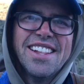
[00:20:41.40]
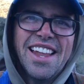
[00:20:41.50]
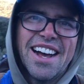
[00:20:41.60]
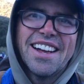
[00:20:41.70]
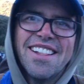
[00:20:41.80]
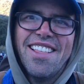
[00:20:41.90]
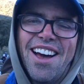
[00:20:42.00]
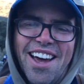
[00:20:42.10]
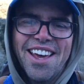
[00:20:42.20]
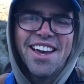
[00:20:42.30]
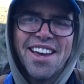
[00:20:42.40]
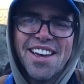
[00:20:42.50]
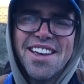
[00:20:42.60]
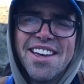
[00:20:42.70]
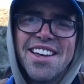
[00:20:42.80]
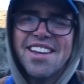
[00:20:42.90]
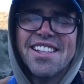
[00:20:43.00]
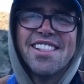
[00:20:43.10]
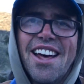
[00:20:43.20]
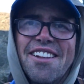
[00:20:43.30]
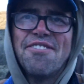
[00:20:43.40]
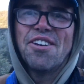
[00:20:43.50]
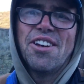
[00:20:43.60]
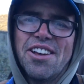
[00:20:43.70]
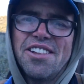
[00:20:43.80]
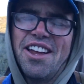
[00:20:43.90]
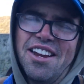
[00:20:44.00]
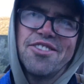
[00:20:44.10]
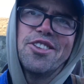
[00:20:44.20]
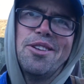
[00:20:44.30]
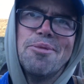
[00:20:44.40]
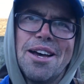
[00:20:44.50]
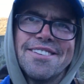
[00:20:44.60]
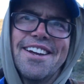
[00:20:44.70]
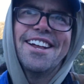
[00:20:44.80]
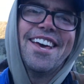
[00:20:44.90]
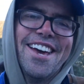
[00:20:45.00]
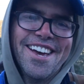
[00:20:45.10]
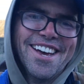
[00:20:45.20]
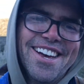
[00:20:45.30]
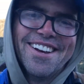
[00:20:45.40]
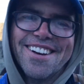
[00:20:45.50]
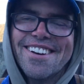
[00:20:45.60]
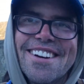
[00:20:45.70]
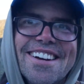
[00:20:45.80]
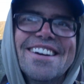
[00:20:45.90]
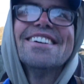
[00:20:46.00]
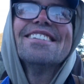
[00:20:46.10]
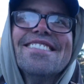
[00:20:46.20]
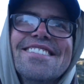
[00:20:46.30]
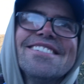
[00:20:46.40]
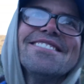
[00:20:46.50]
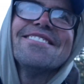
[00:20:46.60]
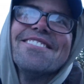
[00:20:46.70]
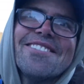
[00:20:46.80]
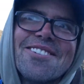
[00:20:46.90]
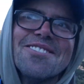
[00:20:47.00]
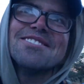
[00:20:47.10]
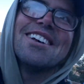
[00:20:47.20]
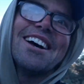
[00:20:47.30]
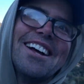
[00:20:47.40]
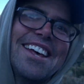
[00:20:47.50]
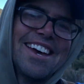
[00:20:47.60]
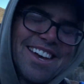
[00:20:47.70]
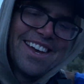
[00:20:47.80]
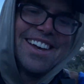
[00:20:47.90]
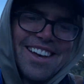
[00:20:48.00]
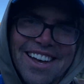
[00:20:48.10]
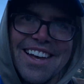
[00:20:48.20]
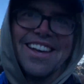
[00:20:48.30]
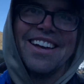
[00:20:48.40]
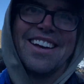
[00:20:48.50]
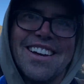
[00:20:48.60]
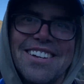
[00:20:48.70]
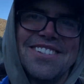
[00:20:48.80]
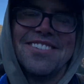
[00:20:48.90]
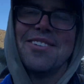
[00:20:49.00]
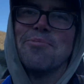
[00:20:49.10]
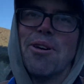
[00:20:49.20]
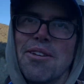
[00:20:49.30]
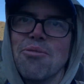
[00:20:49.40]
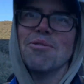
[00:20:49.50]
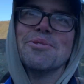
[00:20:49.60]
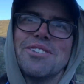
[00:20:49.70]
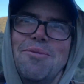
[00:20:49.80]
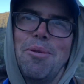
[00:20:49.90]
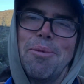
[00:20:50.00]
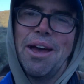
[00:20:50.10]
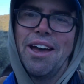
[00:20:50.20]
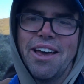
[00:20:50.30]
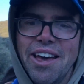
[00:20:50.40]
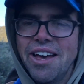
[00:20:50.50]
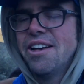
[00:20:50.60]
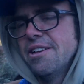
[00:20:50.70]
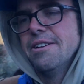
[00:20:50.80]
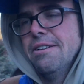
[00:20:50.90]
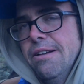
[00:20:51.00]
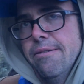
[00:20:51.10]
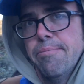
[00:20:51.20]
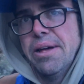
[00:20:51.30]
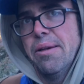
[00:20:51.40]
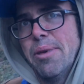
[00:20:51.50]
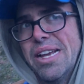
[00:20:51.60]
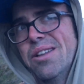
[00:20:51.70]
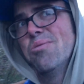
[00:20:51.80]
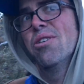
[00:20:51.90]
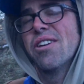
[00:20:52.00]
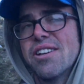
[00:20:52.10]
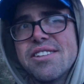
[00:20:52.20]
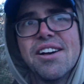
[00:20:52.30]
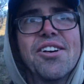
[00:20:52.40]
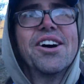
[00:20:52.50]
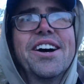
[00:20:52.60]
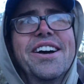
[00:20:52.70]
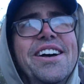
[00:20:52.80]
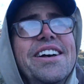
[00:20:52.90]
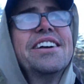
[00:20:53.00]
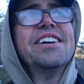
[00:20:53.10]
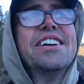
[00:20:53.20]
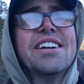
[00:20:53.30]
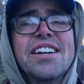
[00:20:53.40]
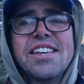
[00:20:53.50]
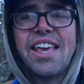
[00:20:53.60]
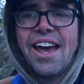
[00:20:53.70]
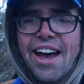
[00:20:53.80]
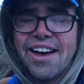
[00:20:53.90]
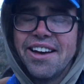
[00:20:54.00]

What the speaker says: Not gonna lie, not a very good night of sleep last night. A little on the cold side. Should have brought a warmer sleeping bag, but I'm making it work, so yeah.